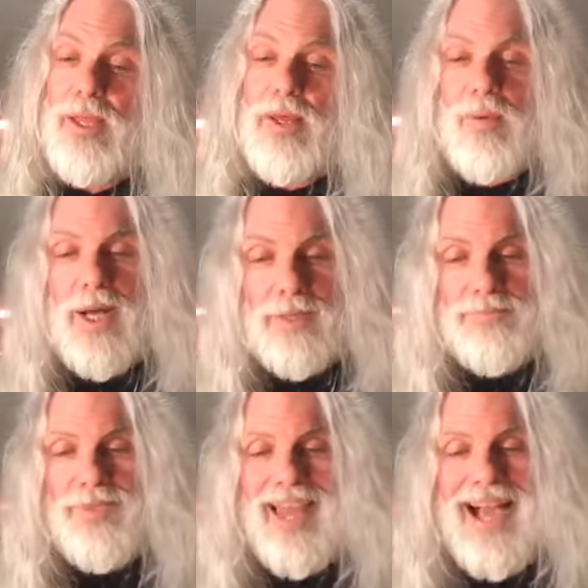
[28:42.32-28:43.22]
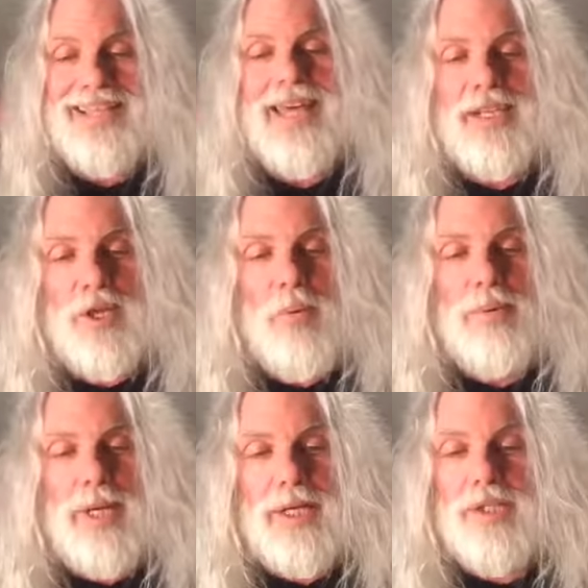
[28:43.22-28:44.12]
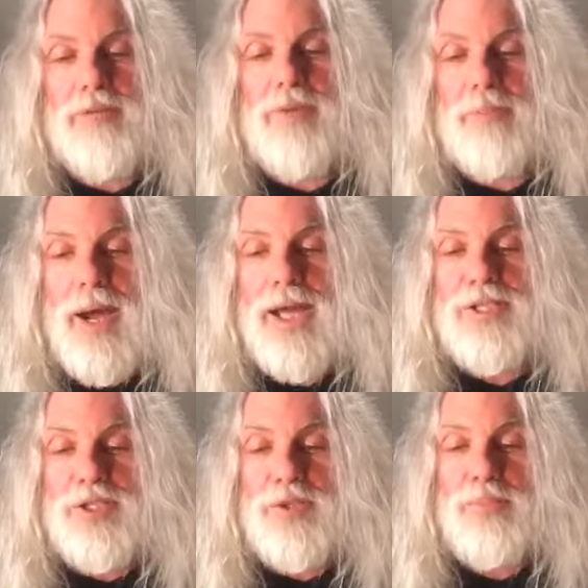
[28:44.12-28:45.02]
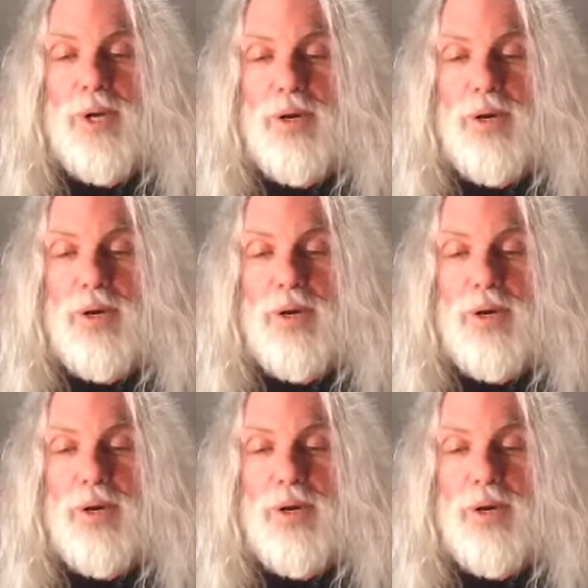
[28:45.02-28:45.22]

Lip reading: Well, I take no pleasure in reminding you